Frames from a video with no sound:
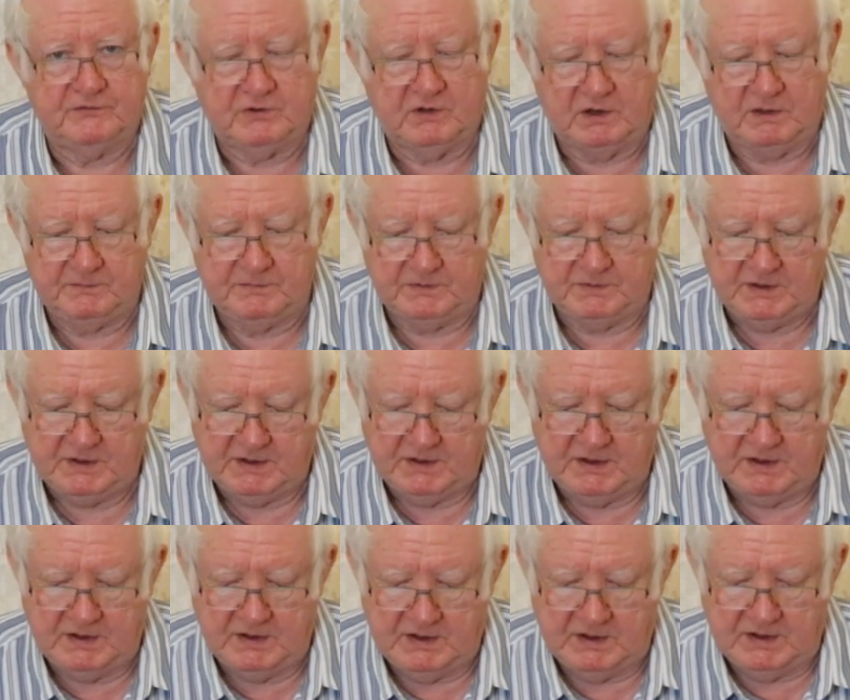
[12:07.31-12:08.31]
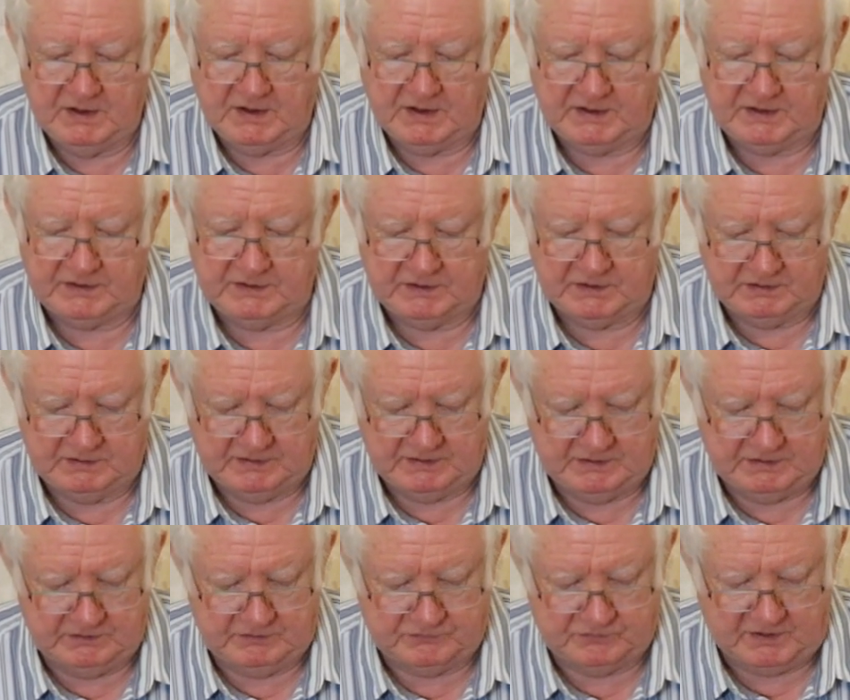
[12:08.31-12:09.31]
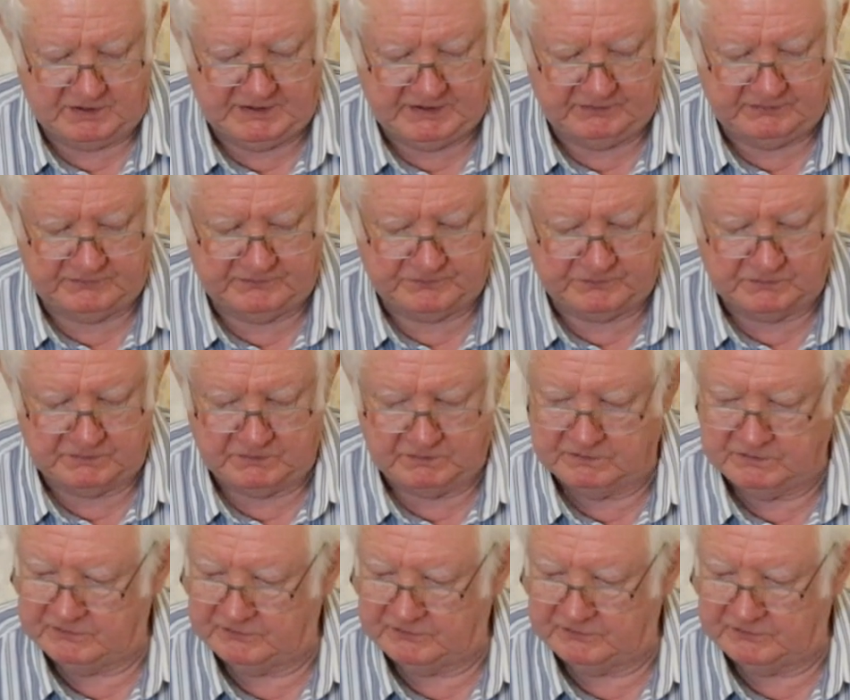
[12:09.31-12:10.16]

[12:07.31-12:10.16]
time and try and answer for you.